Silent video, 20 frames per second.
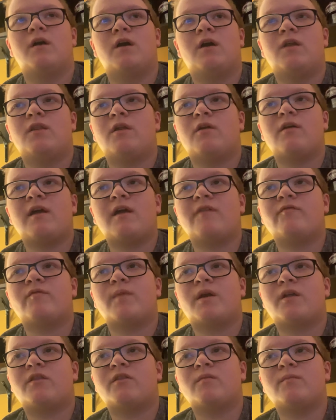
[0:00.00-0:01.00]
They're going to have to
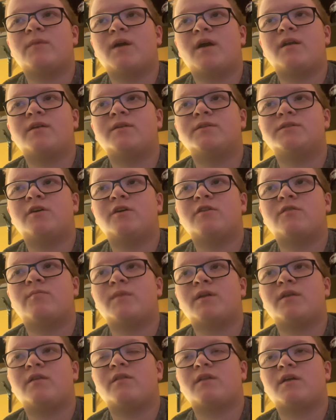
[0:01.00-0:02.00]
make some kind of adjustments,